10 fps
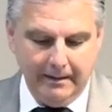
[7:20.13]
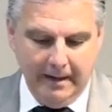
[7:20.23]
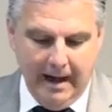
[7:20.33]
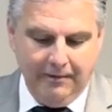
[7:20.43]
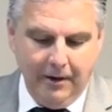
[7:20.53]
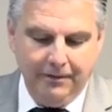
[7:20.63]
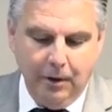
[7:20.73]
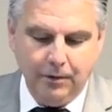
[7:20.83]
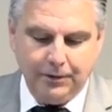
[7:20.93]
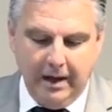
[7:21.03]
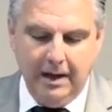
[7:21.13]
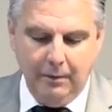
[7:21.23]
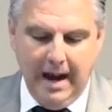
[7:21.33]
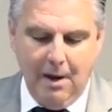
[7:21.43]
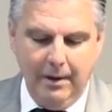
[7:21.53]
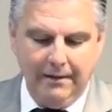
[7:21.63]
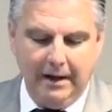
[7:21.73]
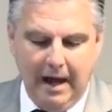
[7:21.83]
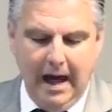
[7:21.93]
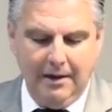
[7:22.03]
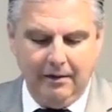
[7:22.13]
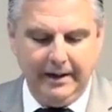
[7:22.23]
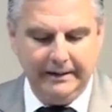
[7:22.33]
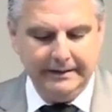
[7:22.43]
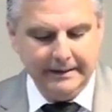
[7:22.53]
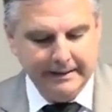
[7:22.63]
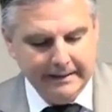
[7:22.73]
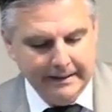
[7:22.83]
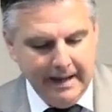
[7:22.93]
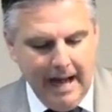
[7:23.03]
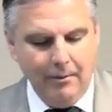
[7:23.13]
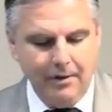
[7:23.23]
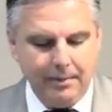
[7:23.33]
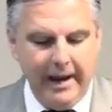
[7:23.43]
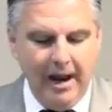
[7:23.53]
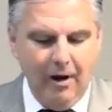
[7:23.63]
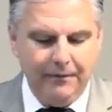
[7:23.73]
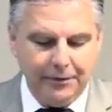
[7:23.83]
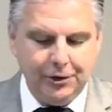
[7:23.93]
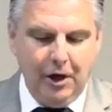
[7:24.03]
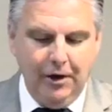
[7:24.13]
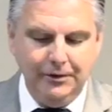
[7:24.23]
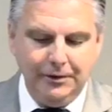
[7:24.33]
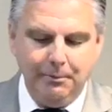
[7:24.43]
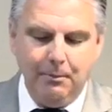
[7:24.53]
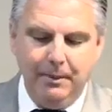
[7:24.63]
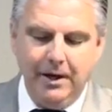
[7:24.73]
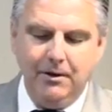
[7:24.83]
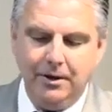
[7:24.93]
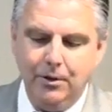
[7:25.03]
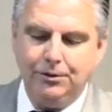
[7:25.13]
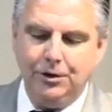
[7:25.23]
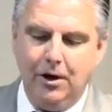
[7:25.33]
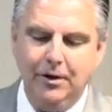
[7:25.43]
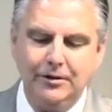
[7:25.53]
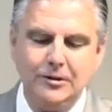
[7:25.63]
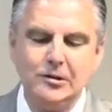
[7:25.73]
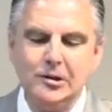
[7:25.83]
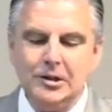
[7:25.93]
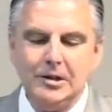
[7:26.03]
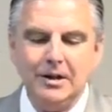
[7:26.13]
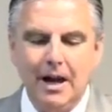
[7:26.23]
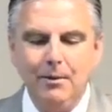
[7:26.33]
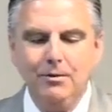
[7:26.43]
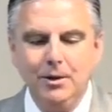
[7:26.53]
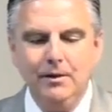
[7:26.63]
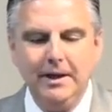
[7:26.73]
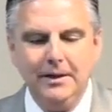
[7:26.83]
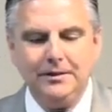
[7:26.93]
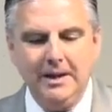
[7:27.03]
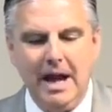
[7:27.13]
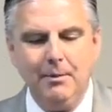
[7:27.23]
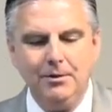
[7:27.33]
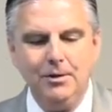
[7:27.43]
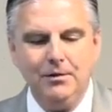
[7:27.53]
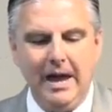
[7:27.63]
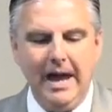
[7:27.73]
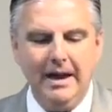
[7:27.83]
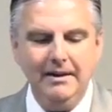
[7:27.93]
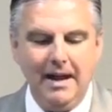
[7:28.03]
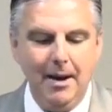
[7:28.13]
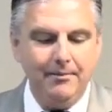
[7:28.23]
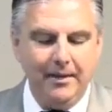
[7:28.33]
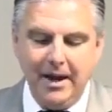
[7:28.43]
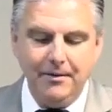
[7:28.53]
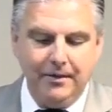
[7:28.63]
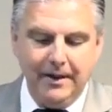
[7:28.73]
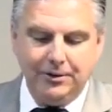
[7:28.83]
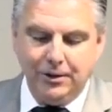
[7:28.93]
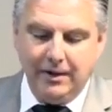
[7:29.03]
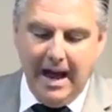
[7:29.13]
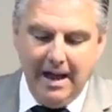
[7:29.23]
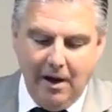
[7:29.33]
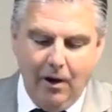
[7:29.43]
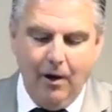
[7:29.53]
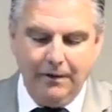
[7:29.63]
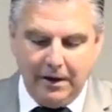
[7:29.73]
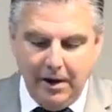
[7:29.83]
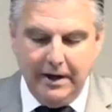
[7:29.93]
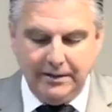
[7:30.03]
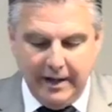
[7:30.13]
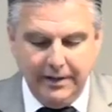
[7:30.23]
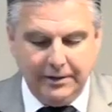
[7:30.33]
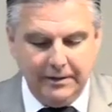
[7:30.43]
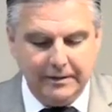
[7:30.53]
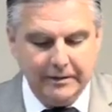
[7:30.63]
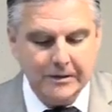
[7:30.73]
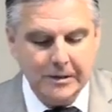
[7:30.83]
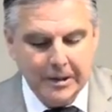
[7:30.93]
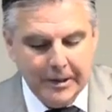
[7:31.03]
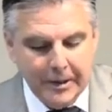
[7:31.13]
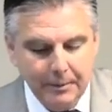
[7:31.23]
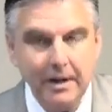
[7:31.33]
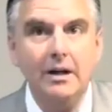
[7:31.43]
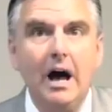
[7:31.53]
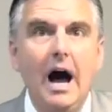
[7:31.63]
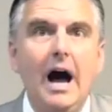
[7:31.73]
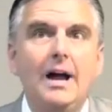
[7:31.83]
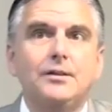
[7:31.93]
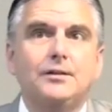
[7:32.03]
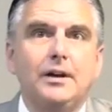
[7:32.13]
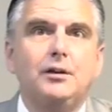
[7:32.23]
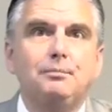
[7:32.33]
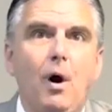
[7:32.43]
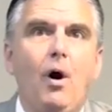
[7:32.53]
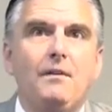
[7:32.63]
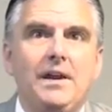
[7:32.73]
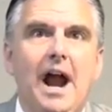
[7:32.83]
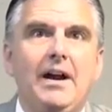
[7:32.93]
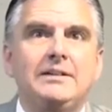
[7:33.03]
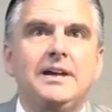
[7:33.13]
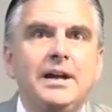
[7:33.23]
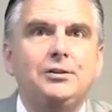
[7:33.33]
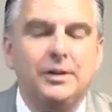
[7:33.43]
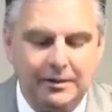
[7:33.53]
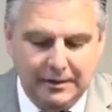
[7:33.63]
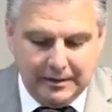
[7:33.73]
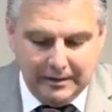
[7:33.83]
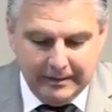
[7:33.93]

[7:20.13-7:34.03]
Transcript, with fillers: I've heard folks say, when I win the lottery, I'm going to pay off the church. I'm going to build a new church. I'm going to do this and I'm going to do that. I'm thankful that you got all the good intentions. But God sees more than our intentions.